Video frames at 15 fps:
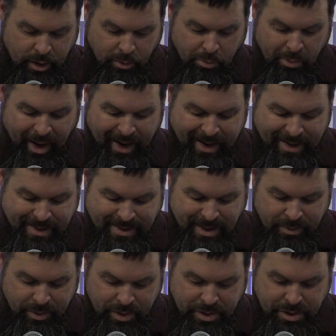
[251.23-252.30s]
made in His
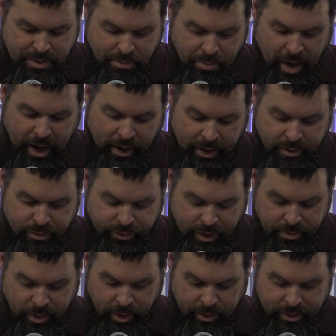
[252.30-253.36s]
image, male and
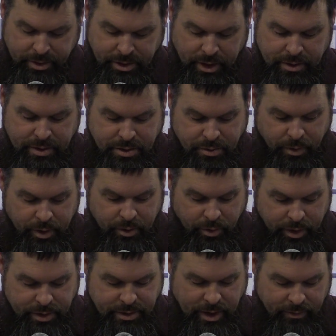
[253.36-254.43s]
female, Genesis
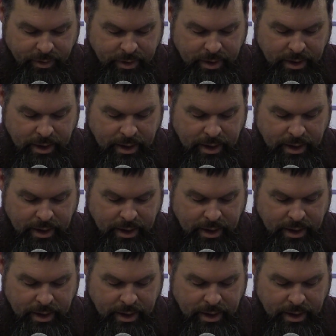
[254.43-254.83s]
1:27,